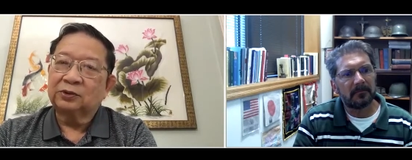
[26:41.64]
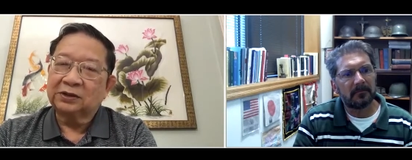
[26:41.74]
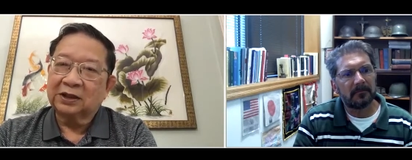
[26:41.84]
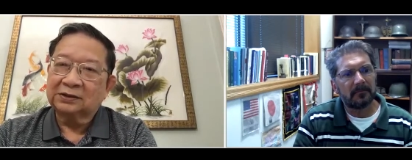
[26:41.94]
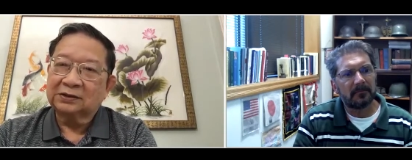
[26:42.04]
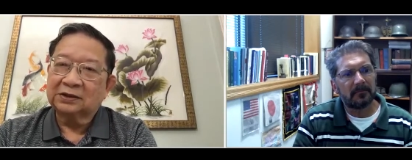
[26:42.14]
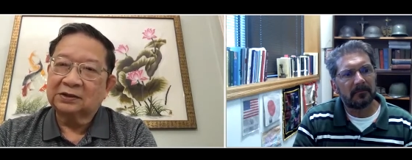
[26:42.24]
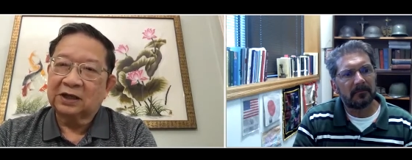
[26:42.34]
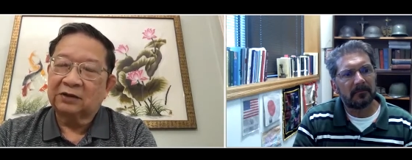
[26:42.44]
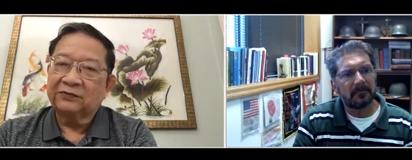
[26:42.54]
Speaker 1: protect
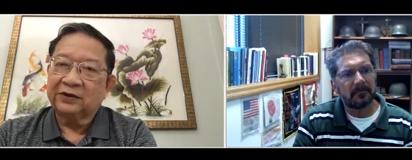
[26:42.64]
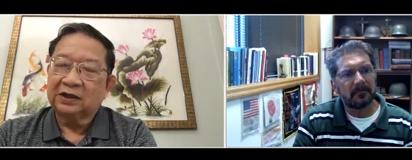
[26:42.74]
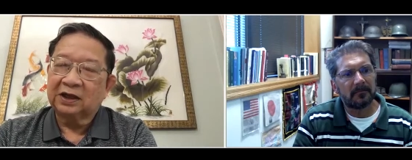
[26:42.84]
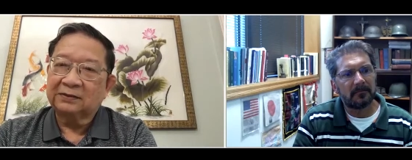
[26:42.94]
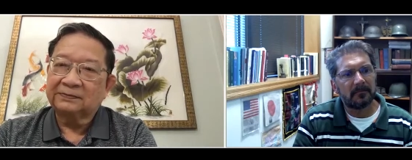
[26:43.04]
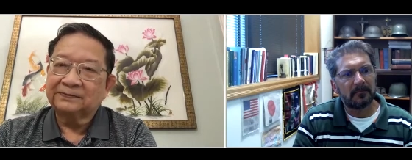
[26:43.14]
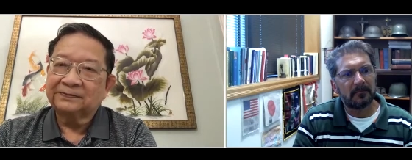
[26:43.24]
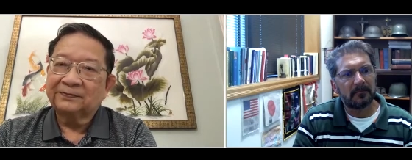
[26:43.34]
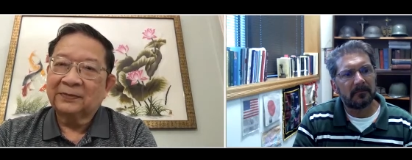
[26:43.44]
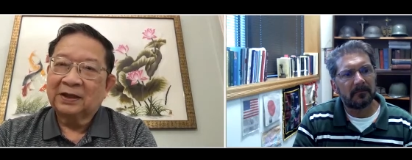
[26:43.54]
South Vietnam
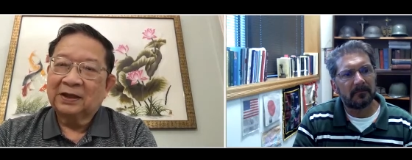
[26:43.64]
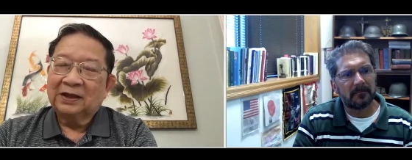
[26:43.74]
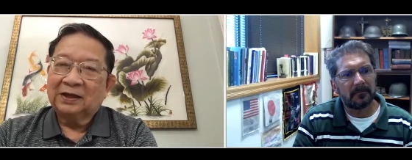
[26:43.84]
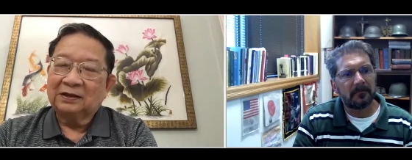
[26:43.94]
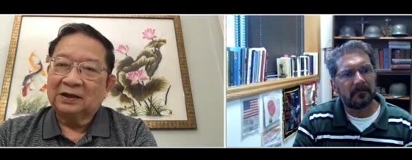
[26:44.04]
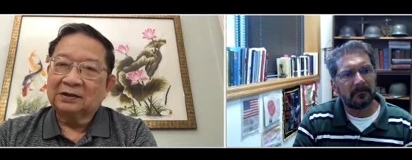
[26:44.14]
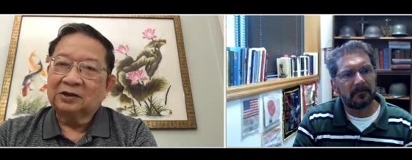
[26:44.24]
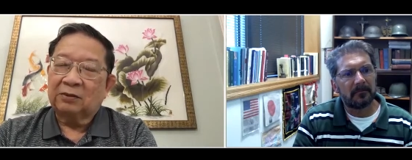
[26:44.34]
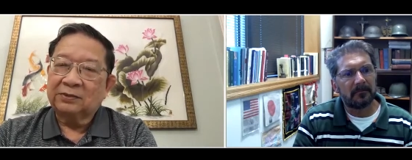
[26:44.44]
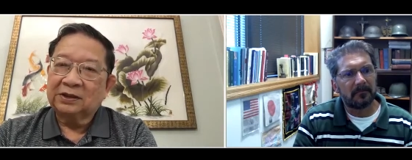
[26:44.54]
and that
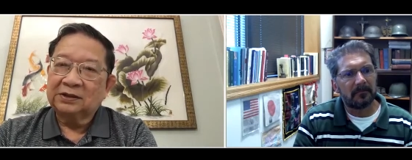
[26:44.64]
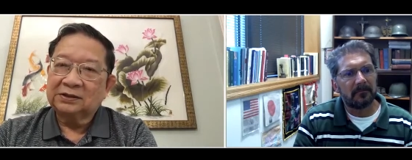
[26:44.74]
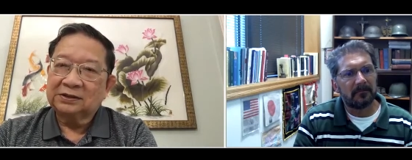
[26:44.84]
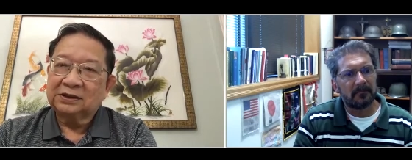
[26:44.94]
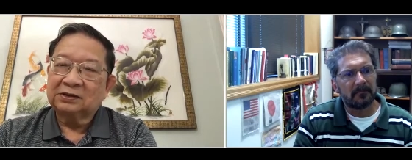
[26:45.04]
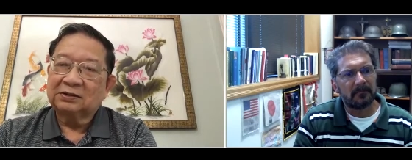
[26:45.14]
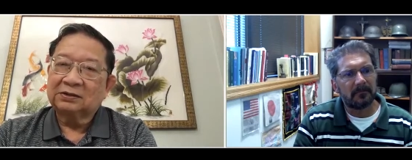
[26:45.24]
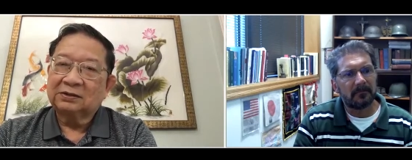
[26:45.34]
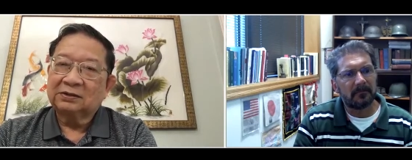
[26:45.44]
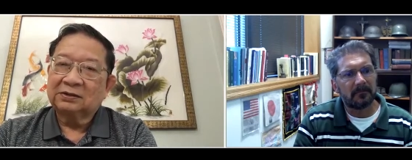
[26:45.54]
communist
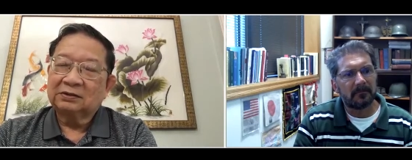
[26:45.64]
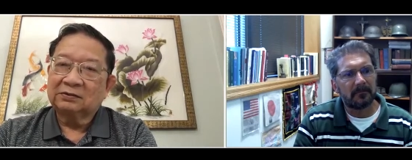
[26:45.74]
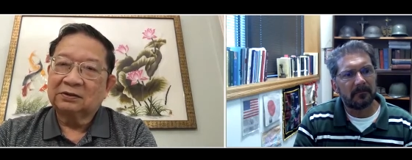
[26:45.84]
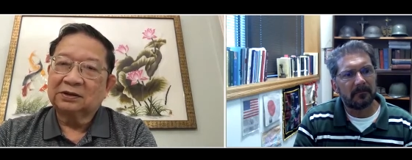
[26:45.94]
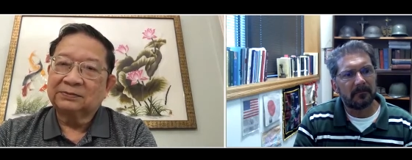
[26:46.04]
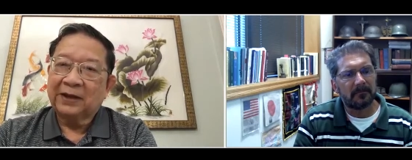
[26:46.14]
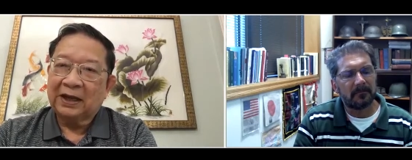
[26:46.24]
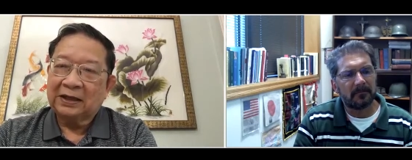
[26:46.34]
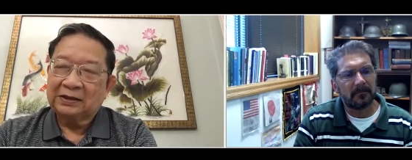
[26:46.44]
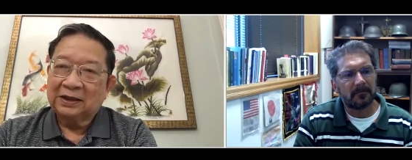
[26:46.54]
was
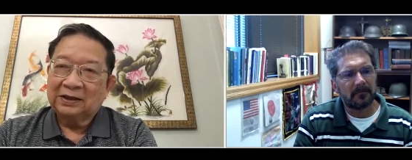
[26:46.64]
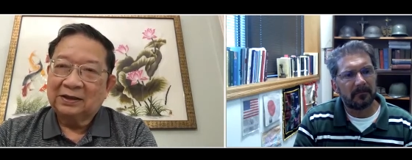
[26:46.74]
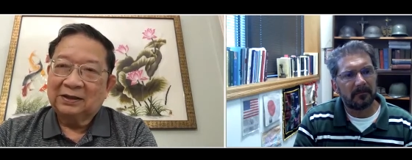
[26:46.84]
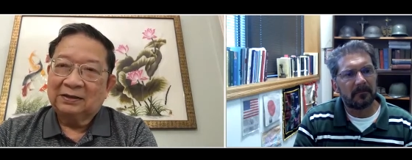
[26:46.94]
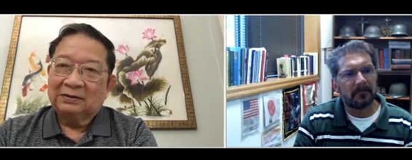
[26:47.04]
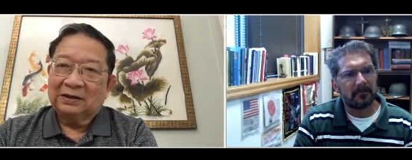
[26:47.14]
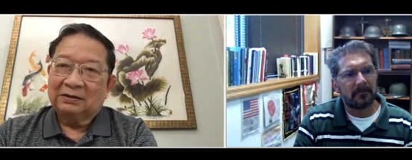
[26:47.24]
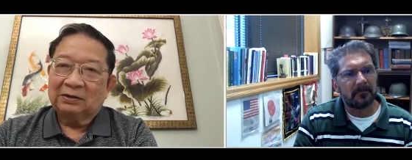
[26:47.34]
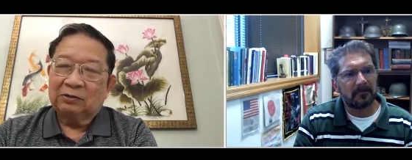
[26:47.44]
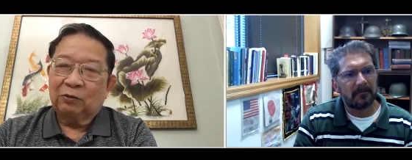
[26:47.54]
bad.
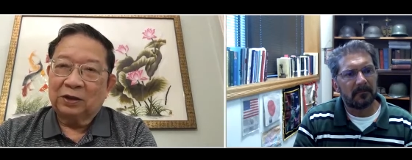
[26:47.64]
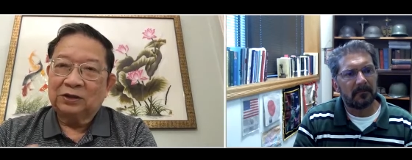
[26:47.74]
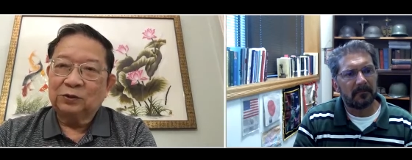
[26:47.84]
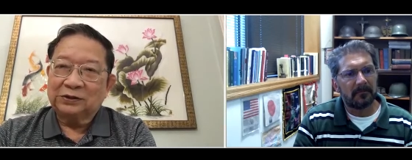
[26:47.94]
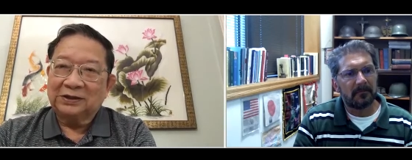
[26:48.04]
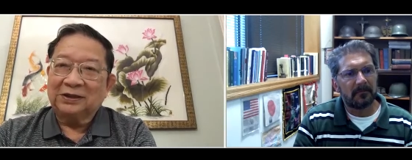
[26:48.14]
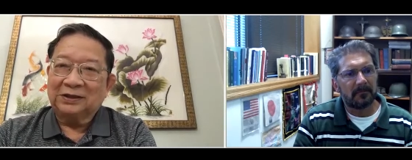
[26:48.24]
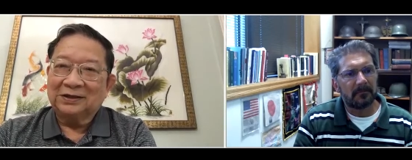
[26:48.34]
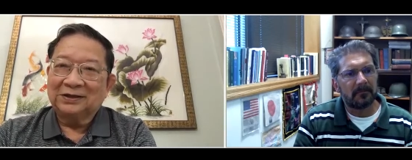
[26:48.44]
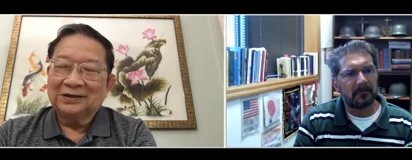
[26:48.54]
Uh, what you see,
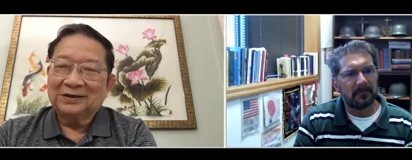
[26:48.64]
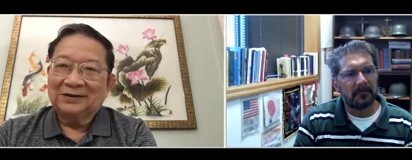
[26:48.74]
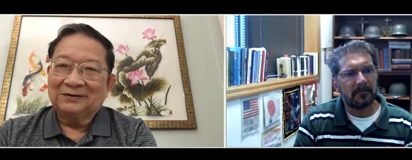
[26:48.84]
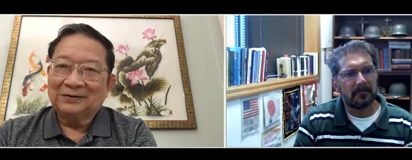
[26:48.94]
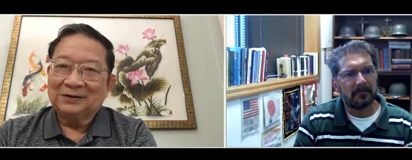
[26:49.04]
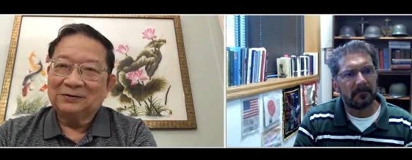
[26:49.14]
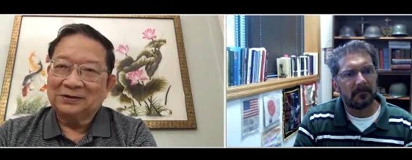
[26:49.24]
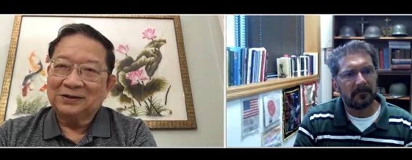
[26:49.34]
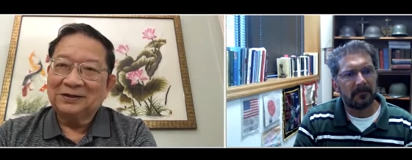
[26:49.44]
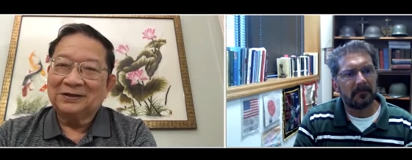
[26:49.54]
what you see
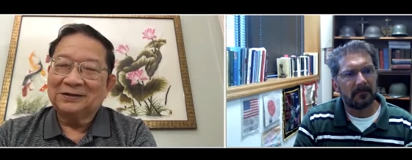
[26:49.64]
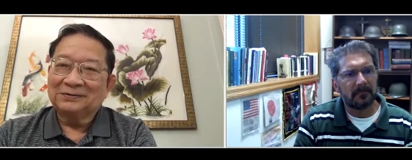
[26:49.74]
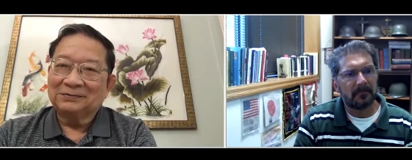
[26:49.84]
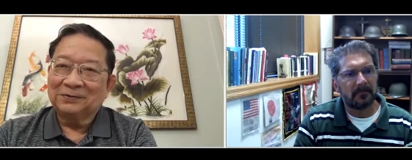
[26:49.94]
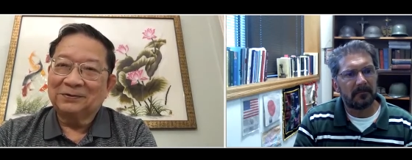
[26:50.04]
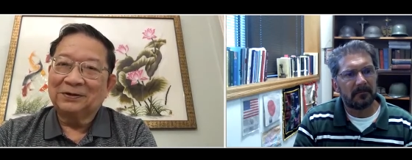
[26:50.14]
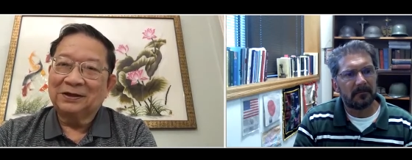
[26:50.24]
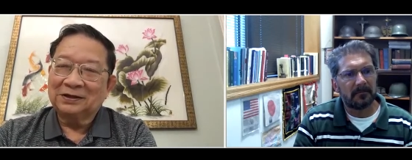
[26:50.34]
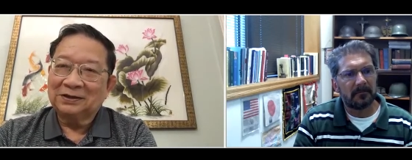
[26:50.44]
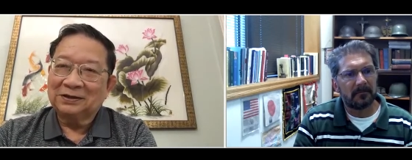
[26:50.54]
is
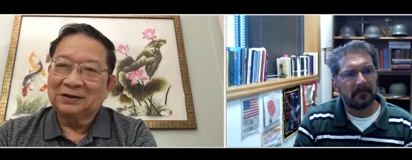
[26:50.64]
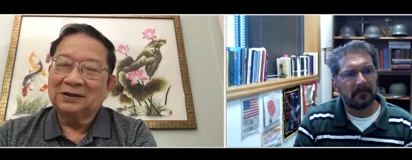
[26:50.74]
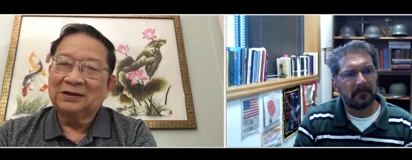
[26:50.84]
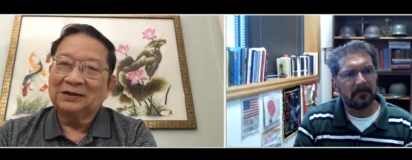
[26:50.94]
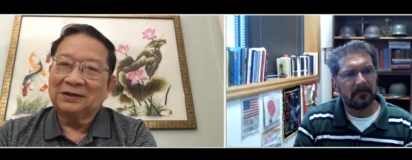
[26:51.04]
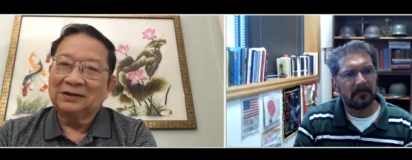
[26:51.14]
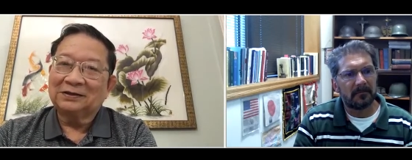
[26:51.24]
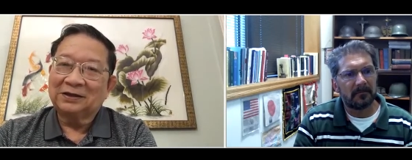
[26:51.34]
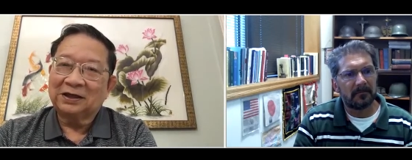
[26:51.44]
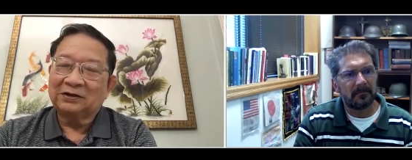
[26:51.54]
really
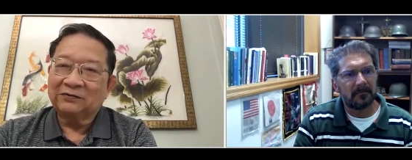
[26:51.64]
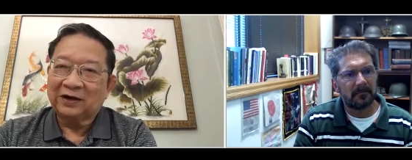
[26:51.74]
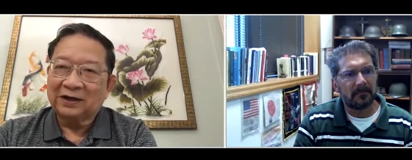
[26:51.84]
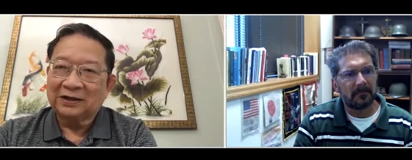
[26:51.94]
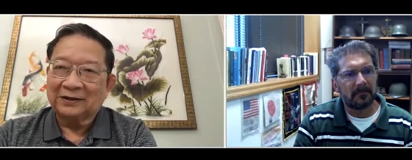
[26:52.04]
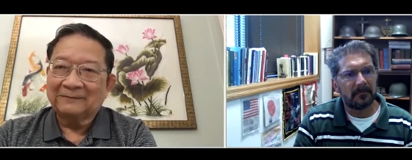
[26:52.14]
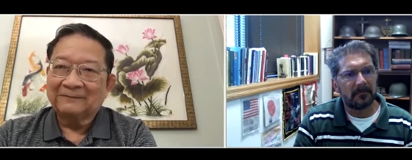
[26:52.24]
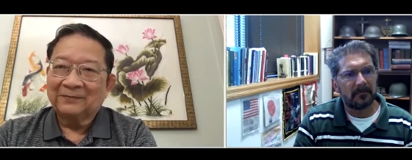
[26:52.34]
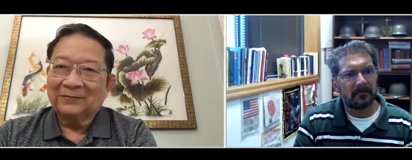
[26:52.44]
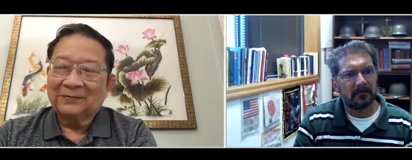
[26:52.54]
terrifying
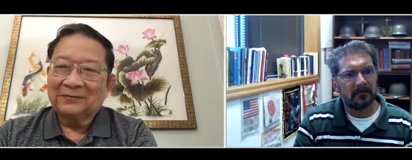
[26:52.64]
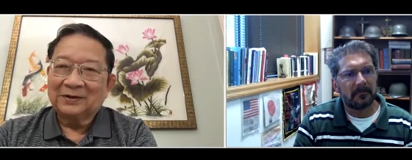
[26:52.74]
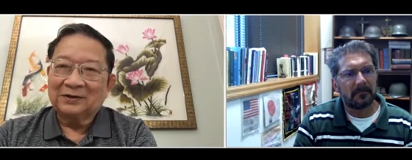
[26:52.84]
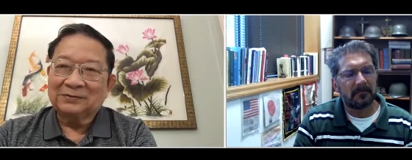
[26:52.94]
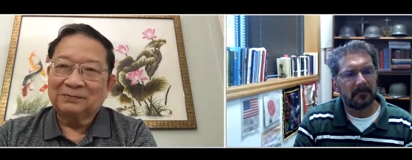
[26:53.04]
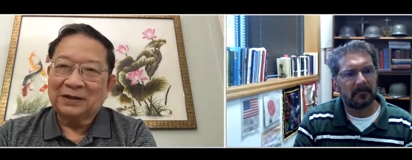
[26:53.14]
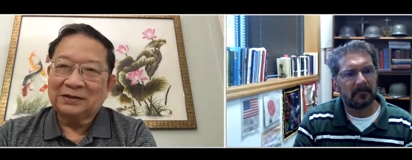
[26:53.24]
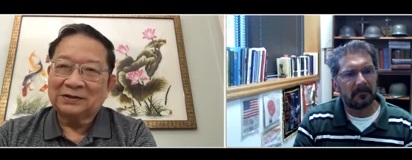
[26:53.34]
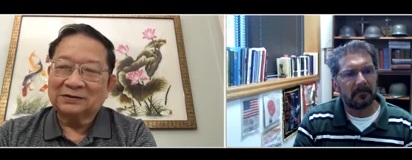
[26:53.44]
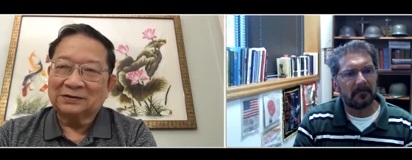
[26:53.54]
because
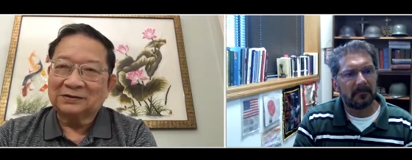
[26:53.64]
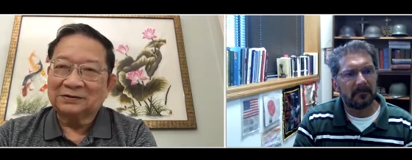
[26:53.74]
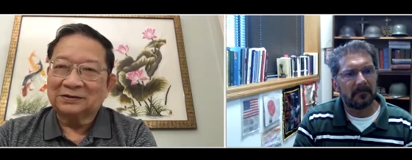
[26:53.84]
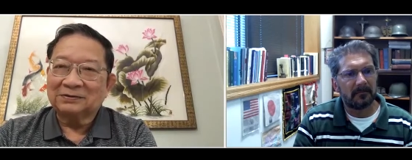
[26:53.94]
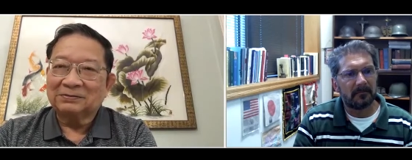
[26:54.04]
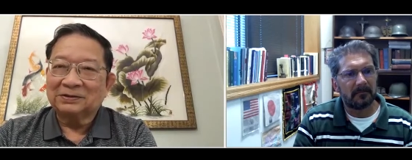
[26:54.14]
massacres, uh,